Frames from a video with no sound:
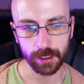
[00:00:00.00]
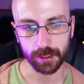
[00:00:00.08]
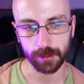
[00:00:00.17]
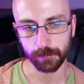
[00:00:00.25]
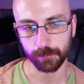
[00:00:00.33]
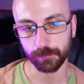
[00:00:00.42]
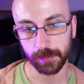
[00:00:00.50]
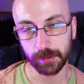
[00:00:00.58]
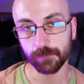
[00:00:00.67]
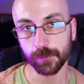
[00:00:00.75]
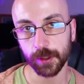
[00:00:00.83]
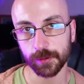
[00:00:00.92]

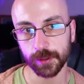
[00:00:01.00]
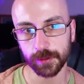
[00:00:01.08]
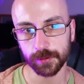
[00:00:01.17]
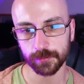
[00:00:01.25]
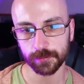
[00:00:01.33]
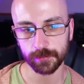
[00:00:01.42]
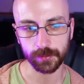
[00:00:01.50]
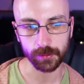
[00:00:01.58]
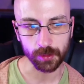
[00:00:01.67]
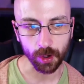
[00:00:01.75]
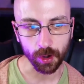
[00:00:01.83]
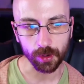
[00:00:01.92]
mid-focus,
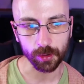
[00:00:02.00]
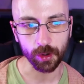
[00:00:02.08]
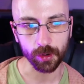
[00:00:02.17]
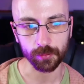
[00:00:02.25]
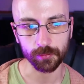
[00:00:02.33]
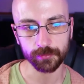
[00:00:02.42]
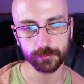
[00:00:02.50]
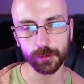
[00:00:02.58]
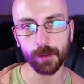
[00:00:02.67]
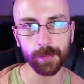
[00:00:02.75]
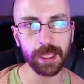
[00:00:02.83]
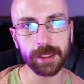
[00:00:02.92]
not a lot of
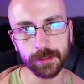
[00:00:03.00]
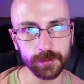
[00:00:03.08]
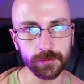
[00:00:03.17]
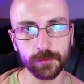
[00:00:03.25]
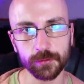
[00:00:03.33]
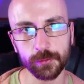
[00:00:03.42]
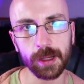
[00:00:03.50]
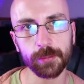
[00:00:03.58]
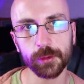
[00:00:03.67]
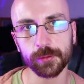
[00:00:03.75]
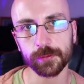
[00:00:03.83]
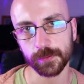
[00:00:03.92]
top end and
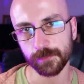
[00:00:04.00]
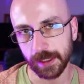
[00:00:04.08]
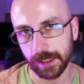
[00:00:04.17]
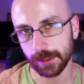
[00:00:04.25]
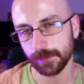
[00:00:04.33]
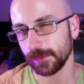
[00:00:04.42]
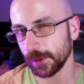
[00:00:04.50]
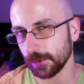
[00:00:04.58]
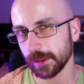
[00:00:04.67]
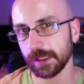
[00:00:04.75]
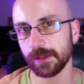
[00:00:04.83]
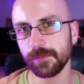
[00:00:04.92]
treble, so fairly
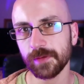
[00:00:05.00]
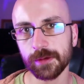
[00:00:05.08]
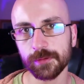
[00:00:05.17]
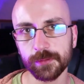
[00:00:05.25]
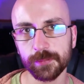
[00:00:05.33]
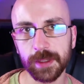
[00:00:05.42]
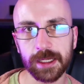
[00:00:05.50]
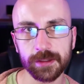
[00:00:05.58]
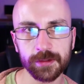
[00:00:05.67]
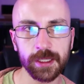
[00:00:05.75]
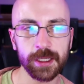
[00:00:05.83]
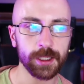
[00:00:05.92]
muted in that
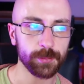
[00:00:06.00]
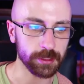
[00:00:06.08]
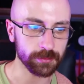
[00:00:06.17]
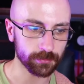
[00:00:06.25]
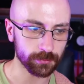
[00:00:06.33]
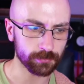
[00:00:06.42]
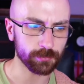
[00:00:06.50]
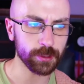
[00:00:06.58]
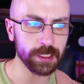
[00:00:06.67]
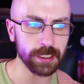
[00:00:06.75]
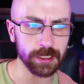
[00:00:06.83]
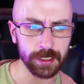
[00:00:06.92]
respect. But it's just
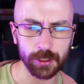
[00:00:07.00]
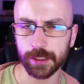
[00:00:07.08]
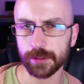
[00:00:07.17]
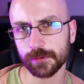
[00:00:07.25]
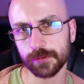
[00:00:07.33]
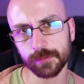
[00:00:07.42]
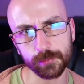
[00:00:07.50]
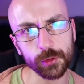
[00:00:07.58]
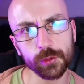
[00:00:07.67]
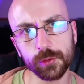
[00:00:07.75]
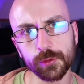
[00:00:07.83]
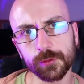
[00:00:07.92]
really like
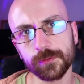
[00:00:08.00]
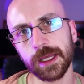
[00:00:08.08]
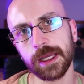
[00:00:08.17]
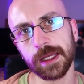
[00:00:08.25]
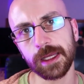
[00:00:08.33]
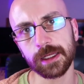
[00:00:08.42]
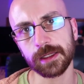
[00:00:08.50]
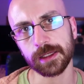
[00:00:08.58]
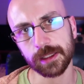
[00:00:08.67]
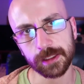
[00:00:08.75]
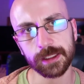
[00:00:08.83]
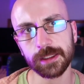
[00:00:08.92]
smooth
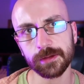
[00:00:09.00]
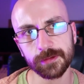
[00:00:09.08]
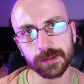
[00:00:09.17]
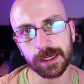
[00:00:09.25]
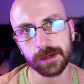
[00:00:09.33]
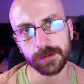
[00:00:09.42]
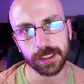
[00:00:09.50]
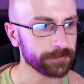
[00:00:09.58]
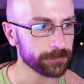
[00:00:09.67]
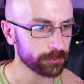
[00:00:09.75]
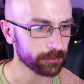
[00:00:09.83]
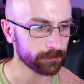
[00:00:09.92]
and clean
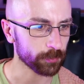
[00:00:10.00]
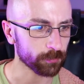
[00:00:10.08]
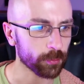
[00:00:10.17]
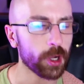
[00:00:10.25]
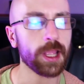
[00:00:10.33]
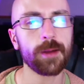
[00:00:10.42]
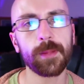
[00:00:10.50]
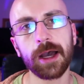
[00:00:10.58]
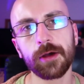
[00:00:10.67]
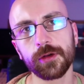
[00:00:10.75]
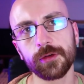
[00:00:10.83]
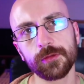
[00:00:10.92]
sounding, just the right
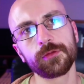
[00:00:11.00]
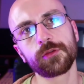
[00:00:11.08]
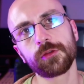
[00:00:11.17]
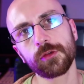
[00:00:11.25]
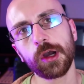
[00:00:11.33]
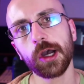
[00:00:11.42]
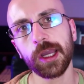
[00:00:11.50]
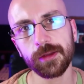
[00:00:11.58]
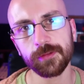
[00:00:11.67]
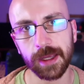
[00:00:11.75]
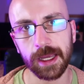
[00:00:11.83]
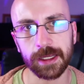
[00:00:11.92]
amount of
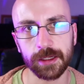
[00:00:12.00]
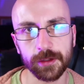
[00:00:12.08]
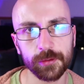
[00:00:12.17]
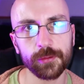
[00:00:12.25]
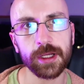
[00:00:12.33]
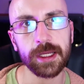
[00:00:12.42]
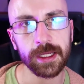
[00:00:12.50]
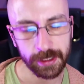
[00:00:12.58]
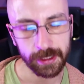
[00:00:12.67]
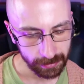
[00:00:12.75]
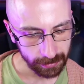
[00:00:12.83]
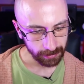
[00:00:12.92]
drive and grit.
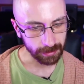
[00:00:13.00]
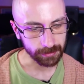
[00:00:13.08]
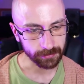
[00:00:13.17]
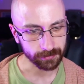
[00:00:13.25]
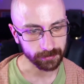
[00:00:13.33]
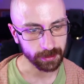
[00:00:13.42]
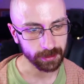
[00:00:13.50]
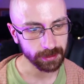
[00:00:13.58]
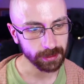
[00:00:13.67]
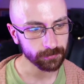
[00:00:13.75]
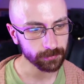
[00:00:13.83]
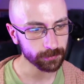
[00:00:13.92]
And
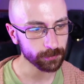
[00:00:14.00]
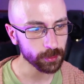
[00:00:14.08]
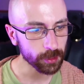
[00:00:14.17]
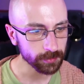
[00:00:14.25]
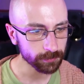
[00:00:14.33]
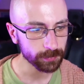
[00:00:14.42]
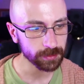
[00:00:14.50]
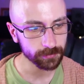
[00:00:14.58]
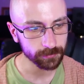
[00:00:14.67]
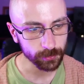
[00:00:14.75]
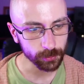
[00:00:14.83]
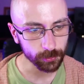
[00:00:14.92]
yeah, there's some nice
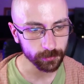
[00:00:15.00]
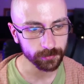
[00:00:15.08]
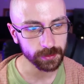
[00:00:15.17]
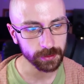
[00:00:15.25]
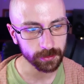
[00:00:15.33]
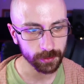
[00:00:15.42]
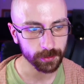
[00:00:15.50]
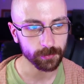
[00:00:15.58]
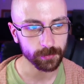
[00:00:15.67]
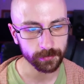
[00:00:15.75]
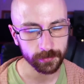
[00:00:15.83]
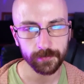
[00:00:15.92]
bits of chorusing going
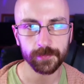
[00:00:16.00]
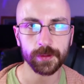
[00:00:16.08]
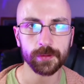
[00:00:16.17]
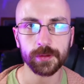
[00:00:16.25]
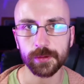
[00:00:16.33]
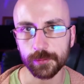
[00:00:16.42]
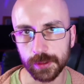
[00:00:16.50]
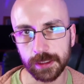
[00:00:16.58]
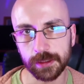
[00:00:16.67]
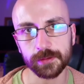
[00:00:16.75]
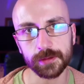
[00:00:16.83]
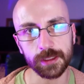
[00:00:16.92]
on with some of those little
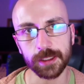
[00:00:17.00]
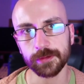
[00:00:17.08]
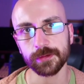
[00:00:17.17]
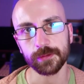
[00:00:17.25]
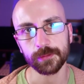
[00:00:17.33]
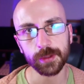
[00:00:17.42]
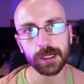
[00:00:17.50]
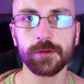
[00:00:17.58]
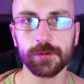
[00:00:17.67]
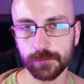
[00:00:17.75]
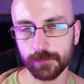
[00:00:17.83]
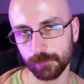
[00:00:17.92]
lead licks as
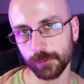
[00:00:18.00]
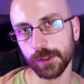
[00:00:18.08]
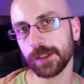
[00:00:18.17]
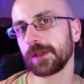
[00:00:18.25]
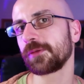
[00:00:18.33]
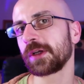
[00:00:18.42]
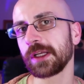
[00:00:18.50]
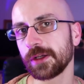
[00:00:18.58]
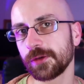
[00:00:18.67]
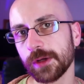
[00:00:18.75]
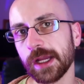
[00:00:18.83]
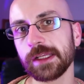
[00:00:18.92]
well. Just really
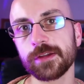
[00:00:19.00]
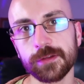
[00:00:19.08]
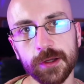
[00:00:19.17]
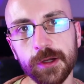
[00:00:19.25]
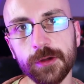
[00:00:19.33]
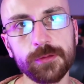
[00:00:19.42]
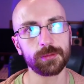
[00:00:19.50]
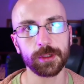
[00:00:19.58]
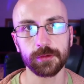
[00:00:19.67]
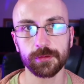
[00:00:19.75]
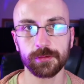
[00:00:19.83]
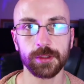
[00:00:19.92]
great tone,
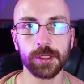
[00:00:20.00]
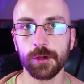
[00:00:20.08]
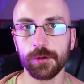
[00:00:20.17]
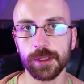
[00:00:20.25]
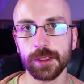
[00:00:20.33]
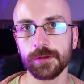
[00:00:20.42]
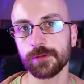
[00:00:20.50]
which, you know, is